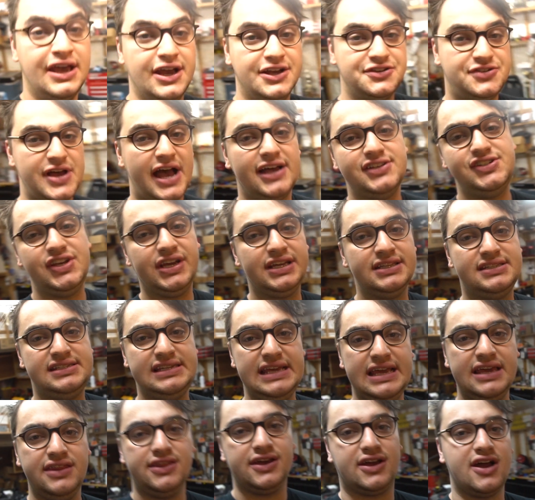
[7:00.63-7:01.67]
So as you can
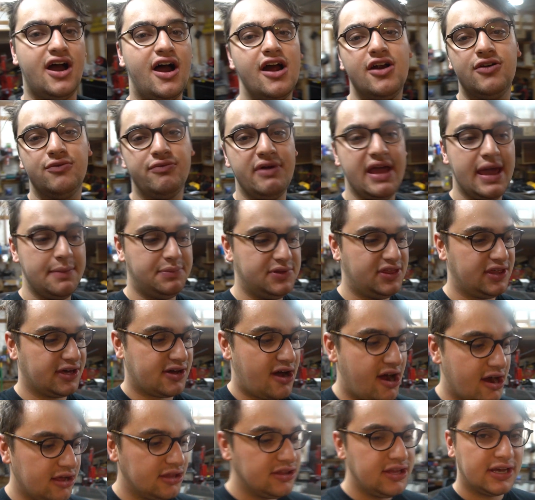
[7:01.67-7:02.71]
see, the car ripped, the
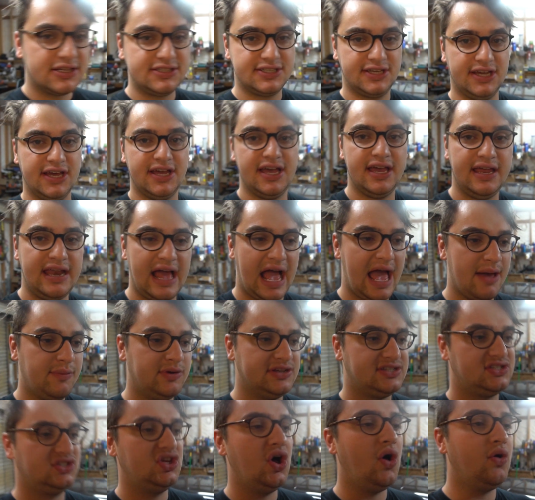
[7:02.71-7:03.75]
car looked good, I
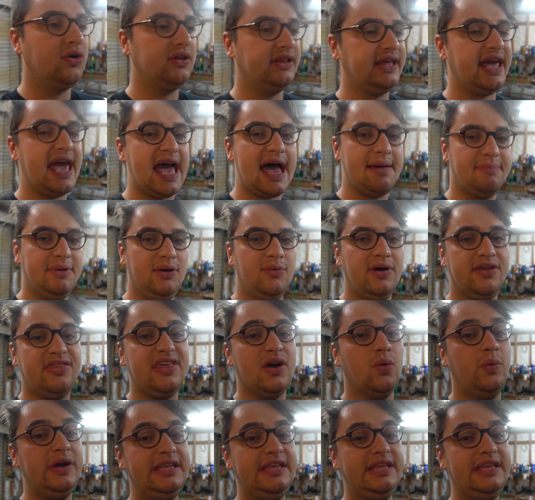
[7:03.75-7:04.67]
was totally happy with it.